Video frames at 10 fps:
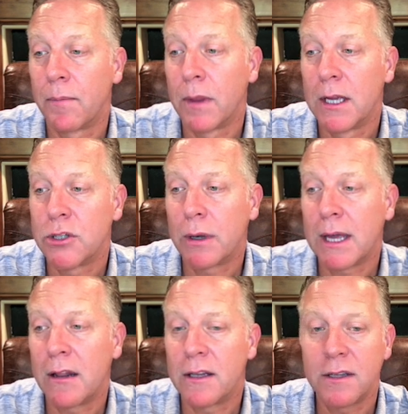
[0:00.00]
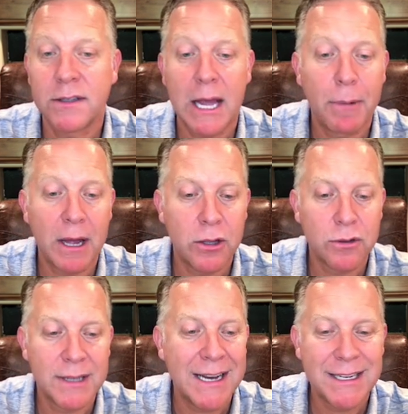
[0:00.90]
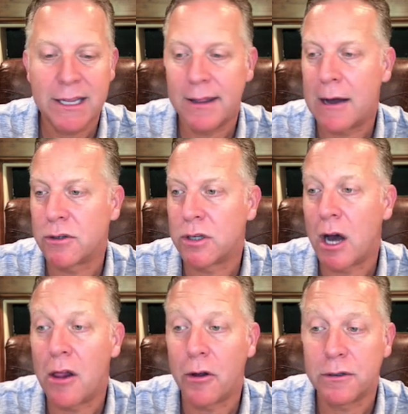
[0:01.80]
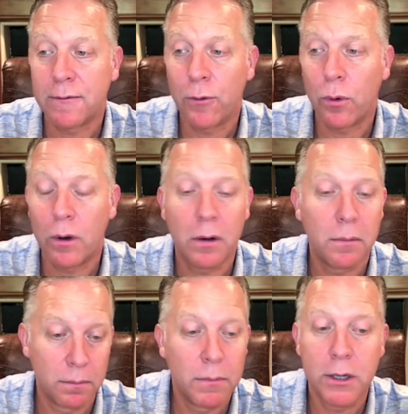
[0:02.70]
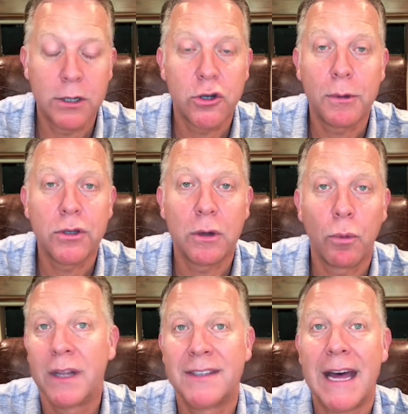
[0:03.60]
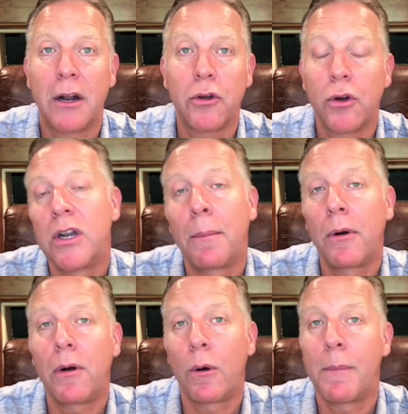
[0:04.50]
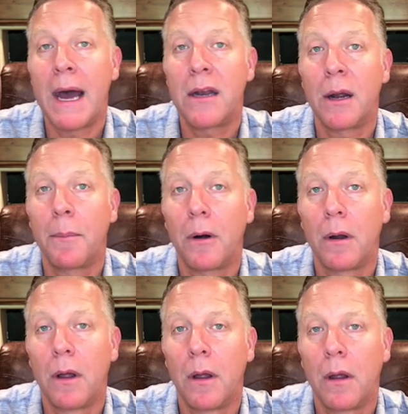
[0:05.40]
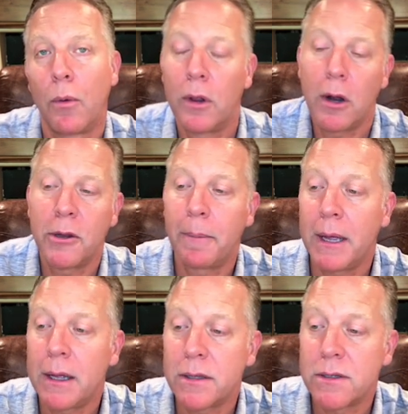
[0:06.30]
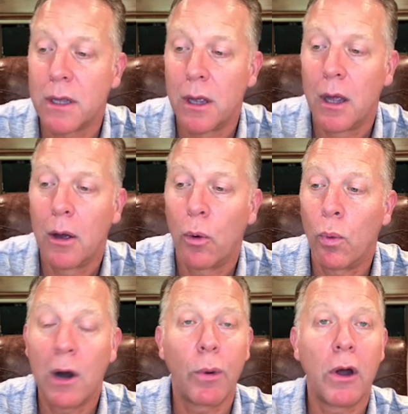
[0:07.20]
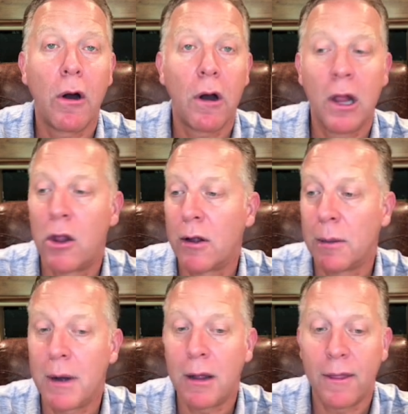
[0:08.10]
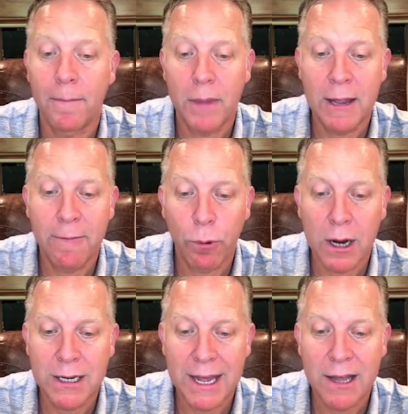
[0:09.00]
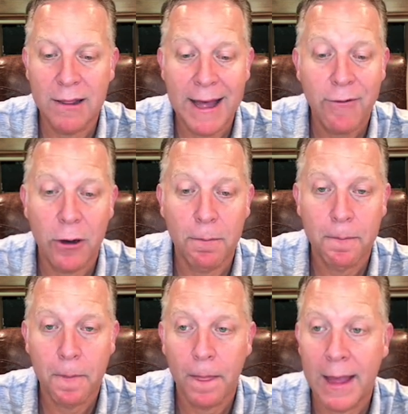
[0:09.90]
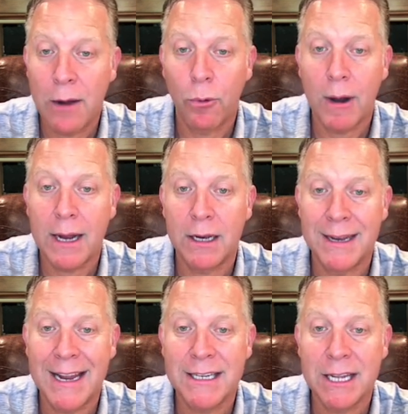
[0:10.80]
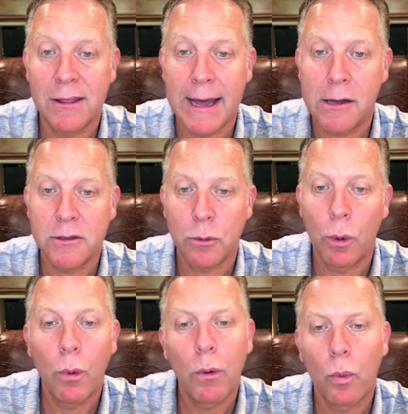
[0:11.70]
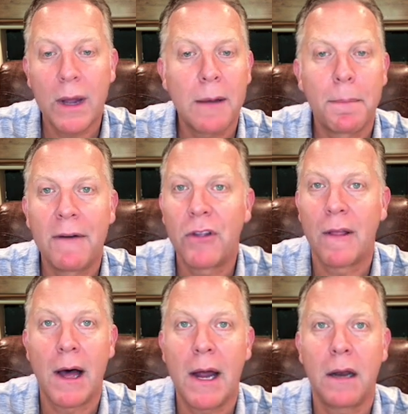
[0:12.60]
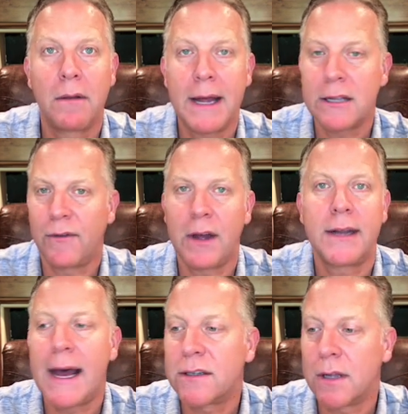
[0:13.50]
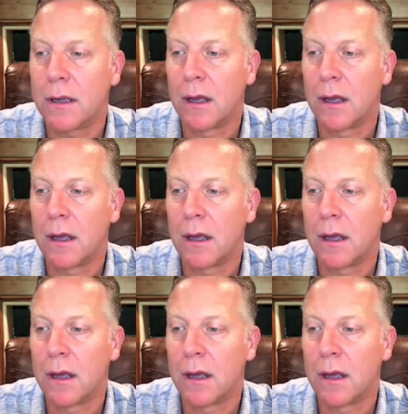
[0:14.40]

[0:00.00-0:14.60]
So again, in this example, I used $19,000 for the distribution. Well, is that a good number or a bad number? Well, it all depends where we are along the month. If we're at day 11 and we're at 19,000, well, we're way above the line. That's fantastic.